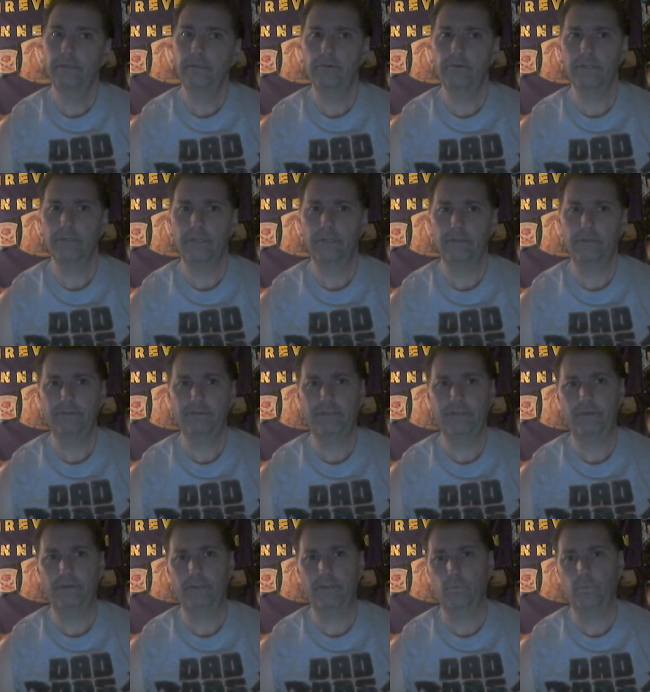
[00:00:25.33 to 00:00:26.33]
there was,
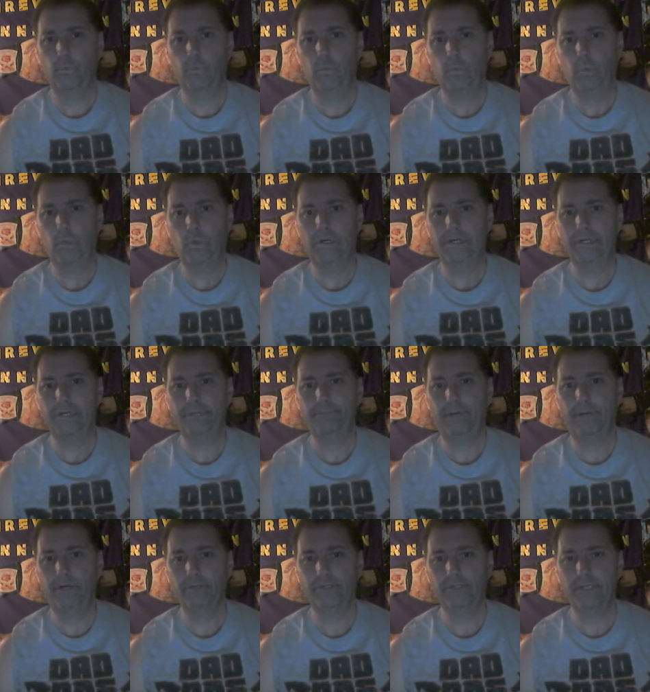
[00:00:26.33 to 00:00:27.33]
only one
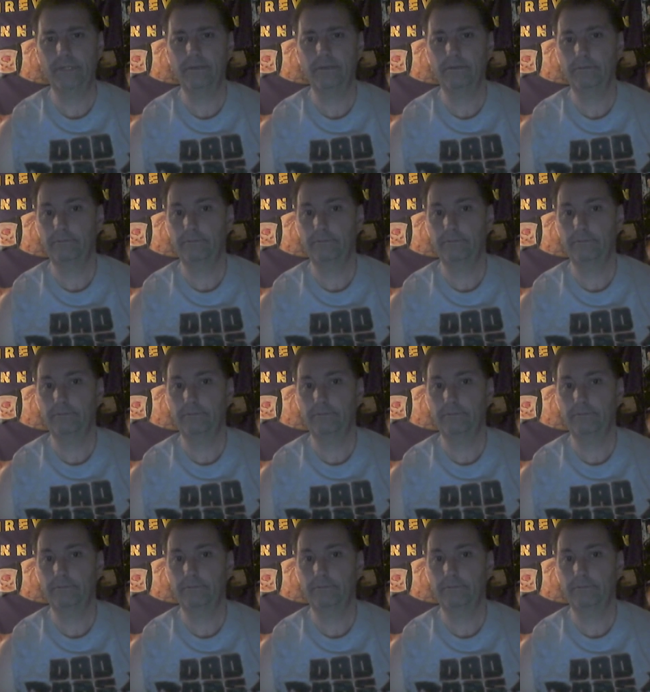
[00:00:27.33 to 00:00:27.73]
posting